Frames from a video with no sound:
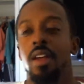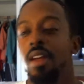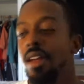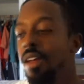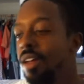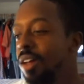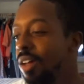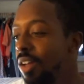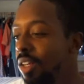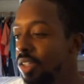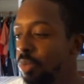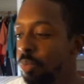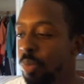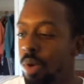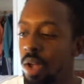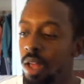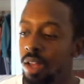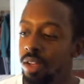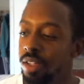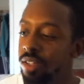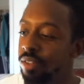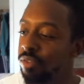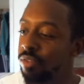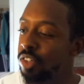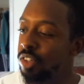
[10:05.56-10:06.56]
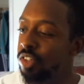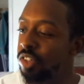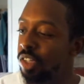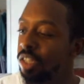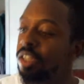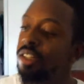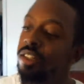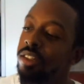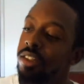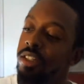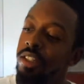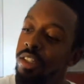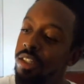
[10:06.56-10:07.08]
That's probably, if there's
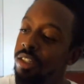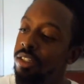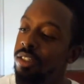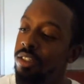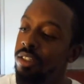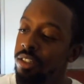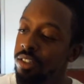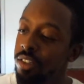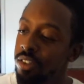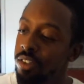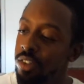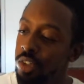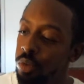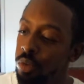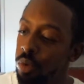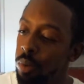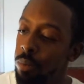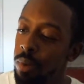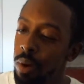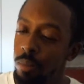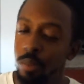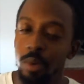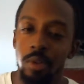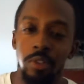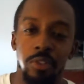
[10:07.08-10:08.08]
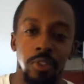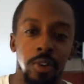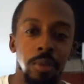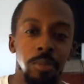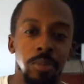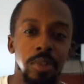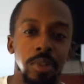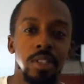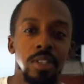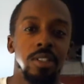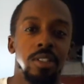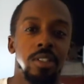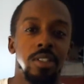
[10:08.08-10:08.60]
anything you remember from
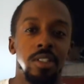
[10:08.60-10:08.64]
this,